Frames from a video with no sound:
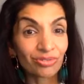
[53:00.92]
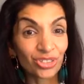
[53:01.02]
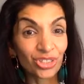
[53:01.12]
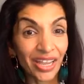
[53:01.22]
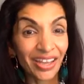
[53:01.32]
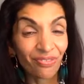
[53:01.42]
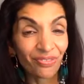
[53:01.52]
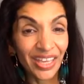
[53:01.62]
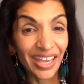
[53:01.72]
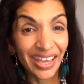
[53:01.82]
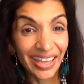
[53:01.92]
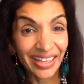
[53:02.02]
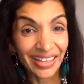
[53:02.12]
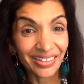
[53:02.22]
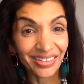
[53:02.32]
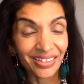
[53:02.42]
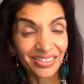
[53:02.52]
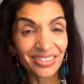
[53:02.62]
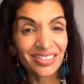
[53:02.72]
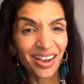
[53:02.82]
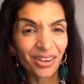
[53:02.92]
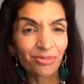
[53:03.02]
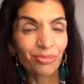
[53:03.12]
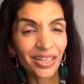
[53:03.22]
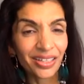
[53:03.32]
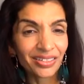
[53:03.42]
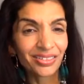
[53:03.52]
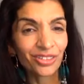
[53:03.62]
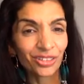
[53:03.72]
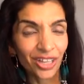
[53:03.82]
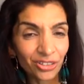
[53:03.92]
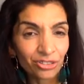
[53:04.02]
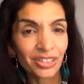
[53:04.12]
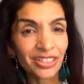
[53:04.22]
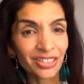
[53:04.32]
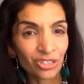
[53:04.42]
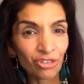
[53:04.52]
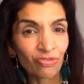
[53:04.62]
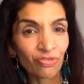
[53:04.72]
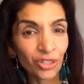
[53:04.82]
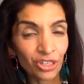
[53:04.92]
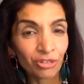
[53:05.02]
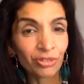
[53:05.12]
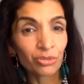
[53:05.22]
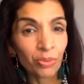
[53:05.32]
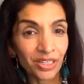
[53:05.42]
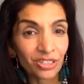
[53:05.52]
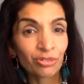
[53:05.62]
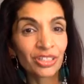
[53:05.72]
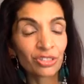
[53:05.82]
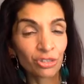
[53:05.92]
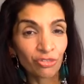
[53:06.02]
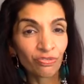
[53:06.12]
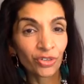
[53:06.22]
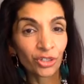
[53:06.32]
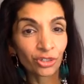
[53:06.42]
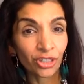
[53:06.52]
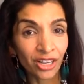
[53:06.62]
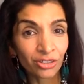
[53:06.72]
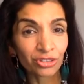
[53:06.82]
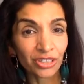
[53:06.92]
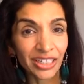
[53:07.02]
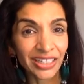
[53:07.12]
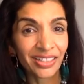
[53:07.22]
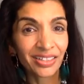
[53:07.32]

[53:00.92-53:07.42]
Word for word: JFK. It's not what your country can for you, it's what you can do for your country.